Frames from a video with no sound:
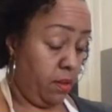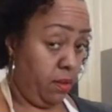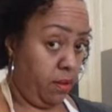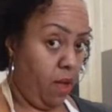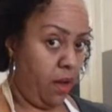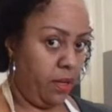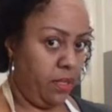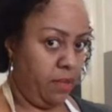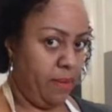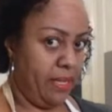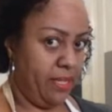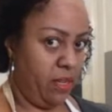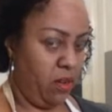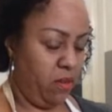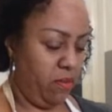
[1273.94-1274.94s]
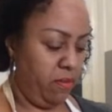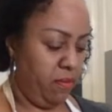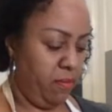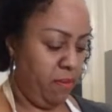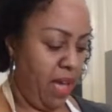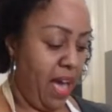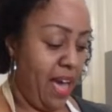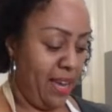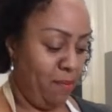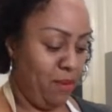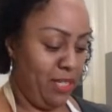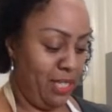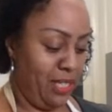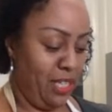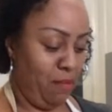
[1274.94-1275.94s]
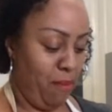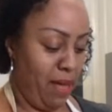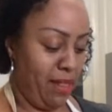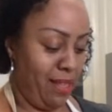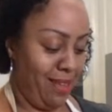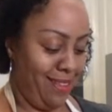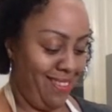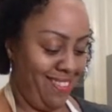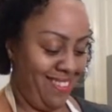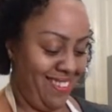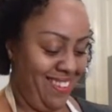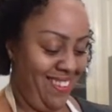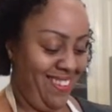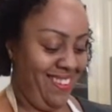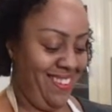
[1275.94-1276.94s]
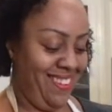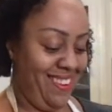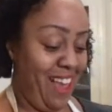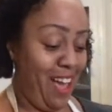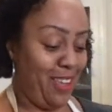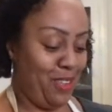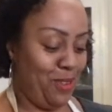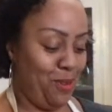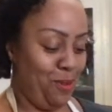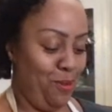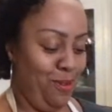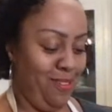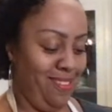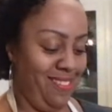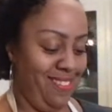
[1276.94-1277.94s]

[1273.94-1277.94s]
Talking to myself, I must clean my lens, not you.